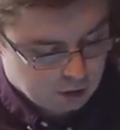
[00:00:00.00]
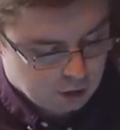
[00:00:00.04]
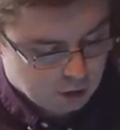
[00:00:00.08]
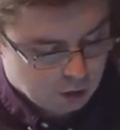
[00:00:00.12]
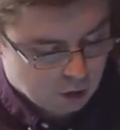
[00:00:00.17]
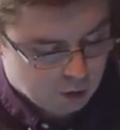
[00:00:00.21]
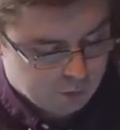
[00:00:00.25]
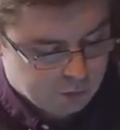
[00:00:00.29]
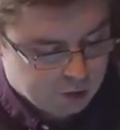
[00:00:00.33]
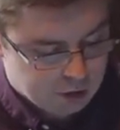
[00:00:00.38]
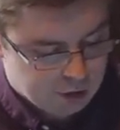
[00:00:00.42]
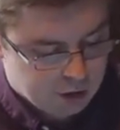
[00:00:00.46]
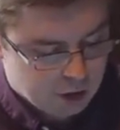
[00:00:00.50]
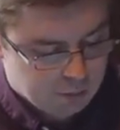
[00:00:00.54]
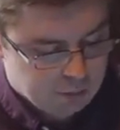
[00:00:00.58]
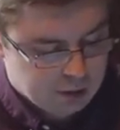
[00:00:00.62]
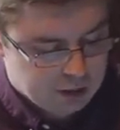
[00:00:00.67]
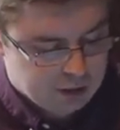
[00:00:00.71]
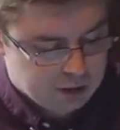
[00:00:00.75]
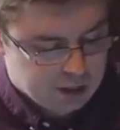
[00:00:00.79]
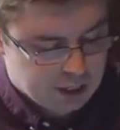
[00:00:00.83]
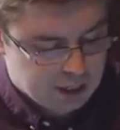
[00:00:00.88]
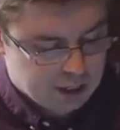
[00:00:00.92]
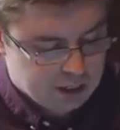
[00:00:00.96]
Over the coming
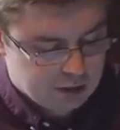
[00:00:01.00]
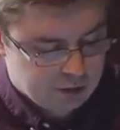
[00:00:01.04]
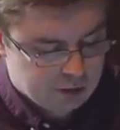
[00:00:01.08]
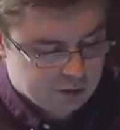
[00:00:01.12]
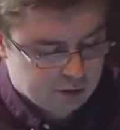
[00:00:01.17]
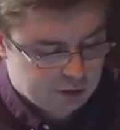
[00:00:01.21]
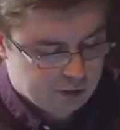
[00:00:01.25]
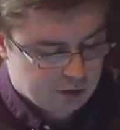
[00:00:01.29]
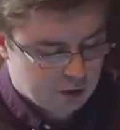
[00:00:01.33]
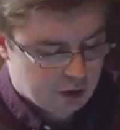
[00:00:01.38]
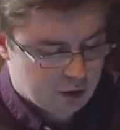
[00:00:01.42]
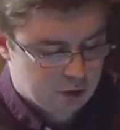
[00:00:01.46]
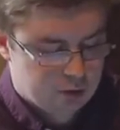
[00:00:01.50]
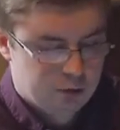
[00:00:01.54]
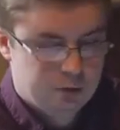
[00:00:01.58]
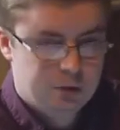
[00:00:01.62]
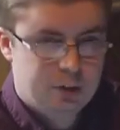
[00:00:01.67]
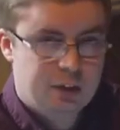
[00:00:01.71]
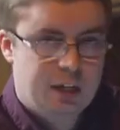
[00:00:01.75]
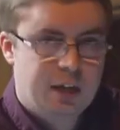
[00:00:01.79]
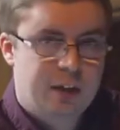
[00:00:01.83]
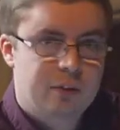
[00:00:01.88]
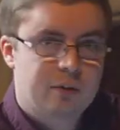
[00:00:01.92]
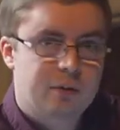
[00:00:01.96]
days, huddled
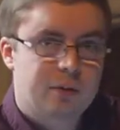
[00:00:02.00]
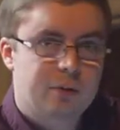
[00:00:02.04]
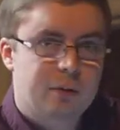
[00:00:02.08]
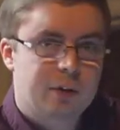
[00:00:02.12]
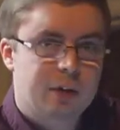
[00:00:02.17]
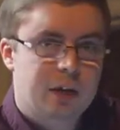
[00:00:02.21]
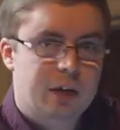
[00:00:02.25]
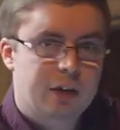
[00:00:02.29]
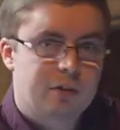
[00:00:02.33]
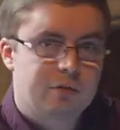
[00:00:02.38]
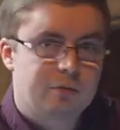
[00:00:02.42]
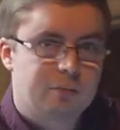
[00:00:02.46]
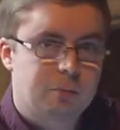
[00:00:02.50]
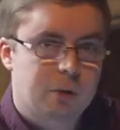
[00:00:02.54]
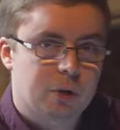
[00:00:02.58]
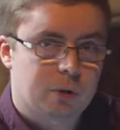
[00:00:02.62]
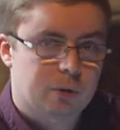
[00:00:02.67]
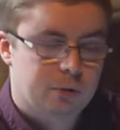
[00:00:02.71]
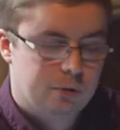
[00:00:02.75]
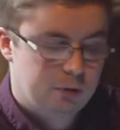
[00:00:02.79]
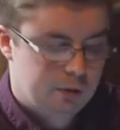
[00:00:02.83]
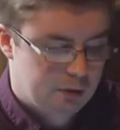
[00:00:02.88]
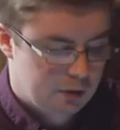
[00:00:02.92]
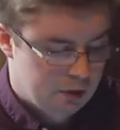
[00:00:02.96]
together in the lifeboat,